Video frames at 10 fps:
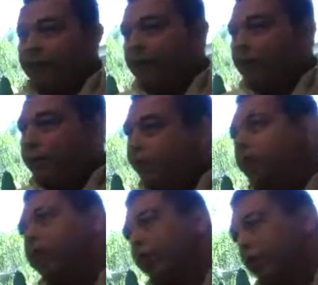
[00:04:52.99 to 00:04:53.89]
hey, the
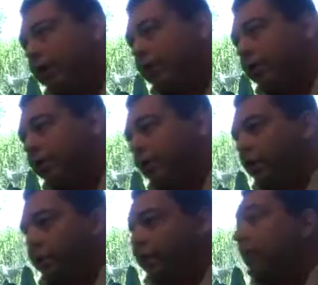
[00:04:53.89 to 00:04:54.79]
income looks good, the credit
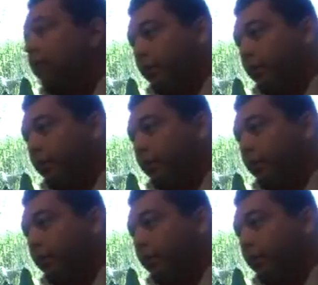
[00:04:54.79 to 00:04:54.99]
looks good,